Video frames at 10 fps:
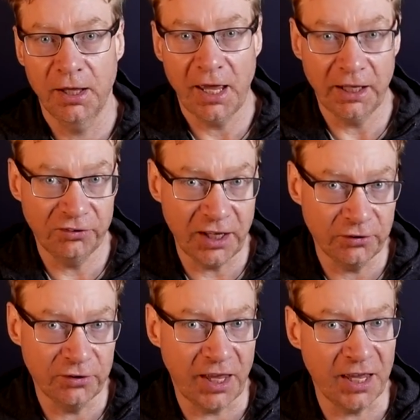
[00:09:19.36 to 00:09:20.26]
and
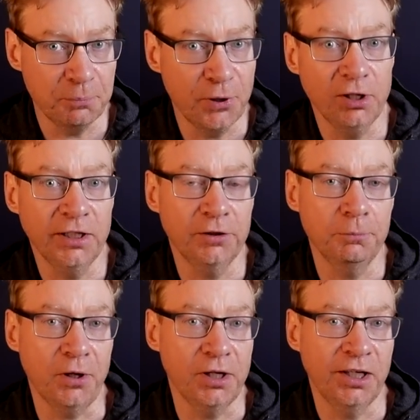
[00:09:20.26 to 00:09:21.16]
Texas and Berlin
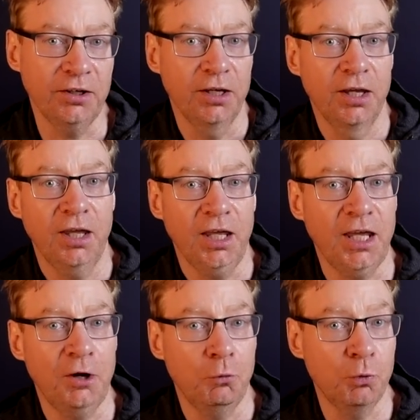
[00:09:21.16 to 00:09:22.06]
combined
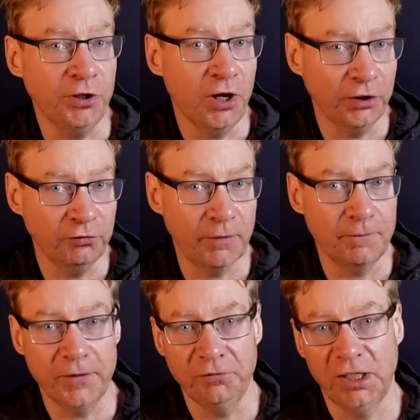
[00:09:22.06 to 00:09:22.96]
hit
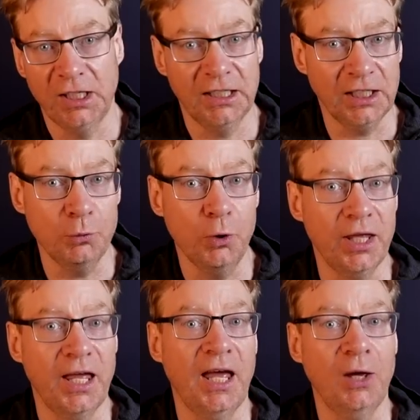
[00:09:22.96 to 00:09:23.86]
150 gigawatt
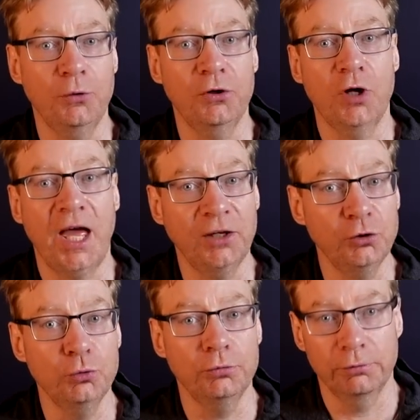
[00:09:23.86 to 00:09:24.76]
hour
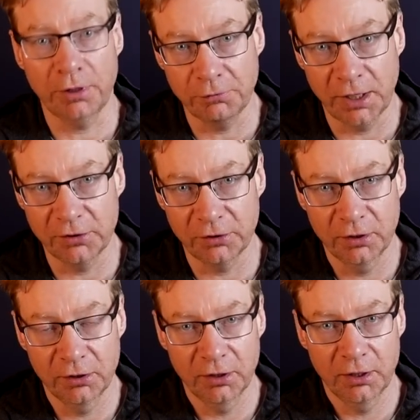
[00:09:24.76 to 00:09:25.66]
annual run rate,
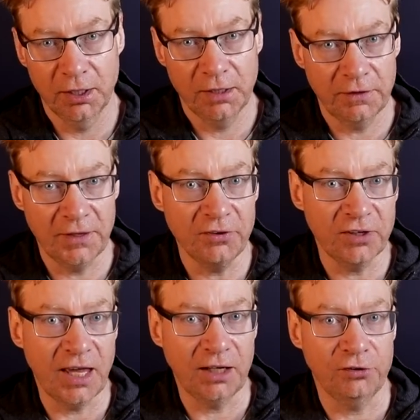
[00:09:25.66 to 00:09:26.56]
then that's
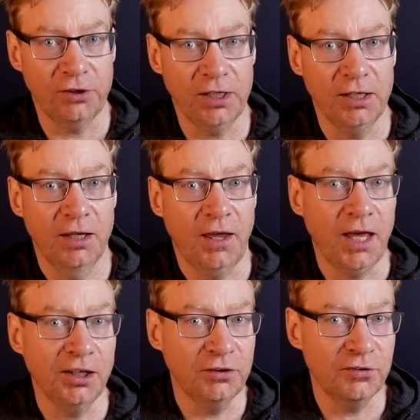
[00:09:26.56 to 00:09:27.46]
actually
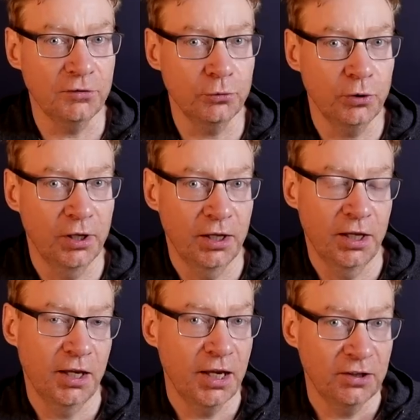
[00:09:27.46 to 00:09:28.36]
an additional
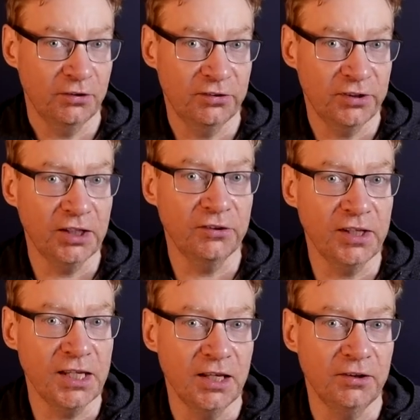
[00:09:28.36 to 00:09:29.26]

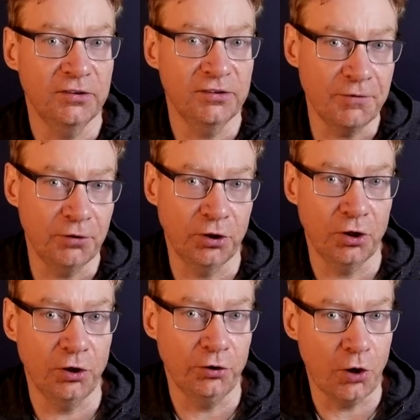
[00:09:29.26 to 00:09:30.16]

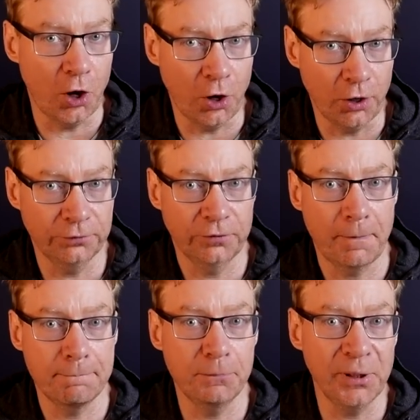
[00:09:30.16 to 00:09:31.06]
$67.5
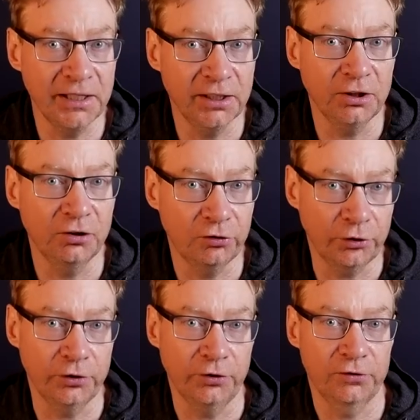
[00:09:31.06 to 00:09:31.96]
billion
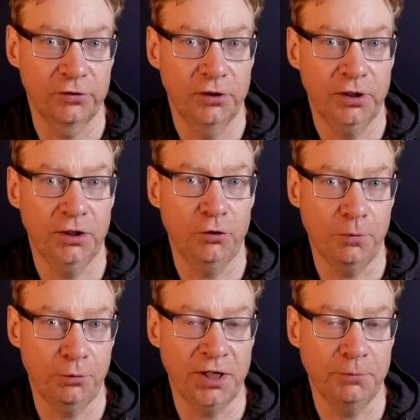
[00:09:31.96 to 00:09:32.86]
in
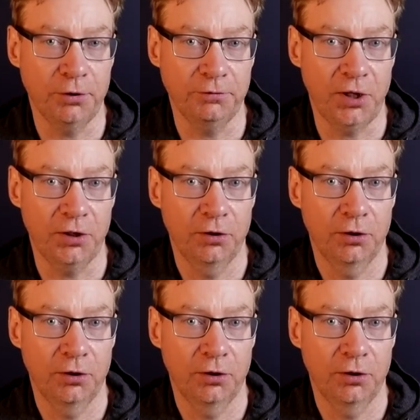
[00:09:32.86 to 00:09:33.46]
operating profit.